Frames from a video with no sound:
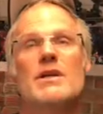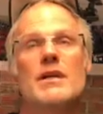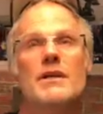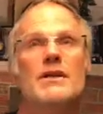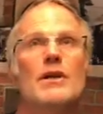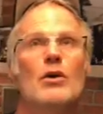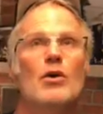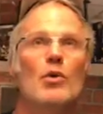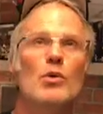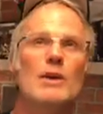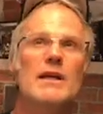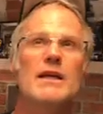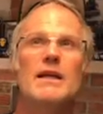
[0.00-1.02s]
in the
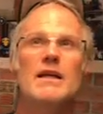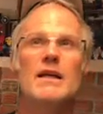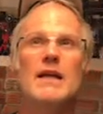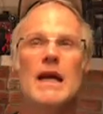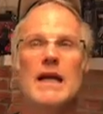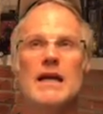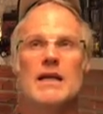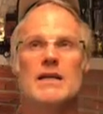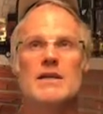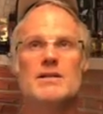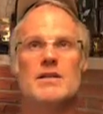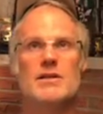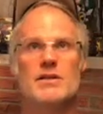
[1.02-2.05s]
early
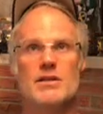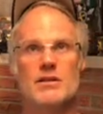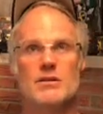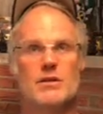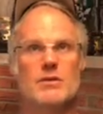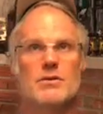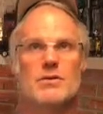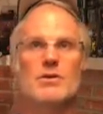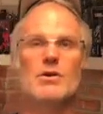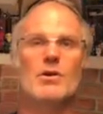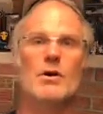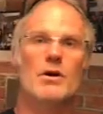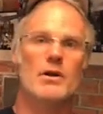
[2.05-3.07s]
80s in Syracuse, New
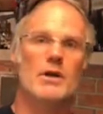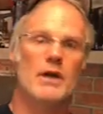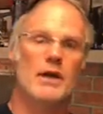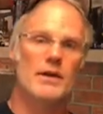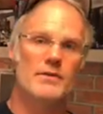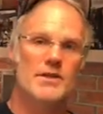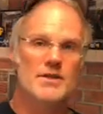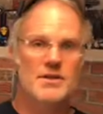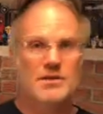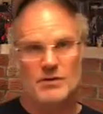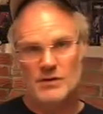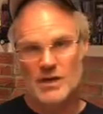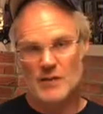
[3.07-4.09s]
York, and this is
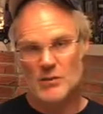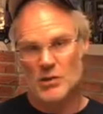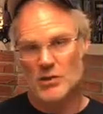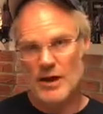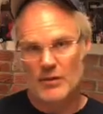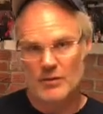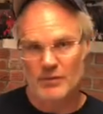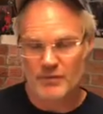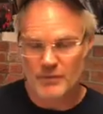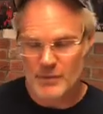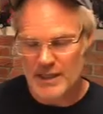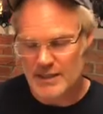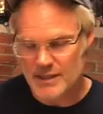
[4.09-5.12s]
their debut album from
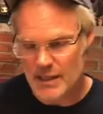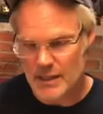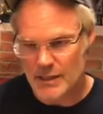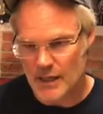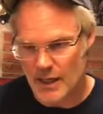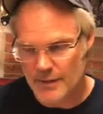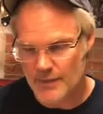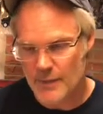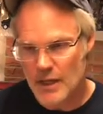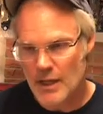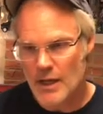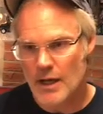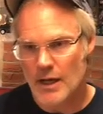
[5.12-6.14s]
1989.
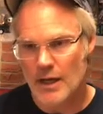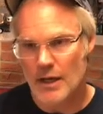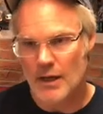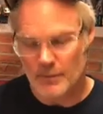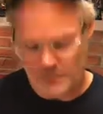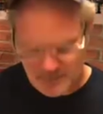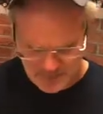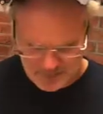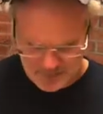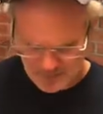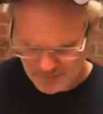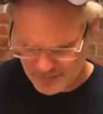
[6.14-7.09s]
Um, I don't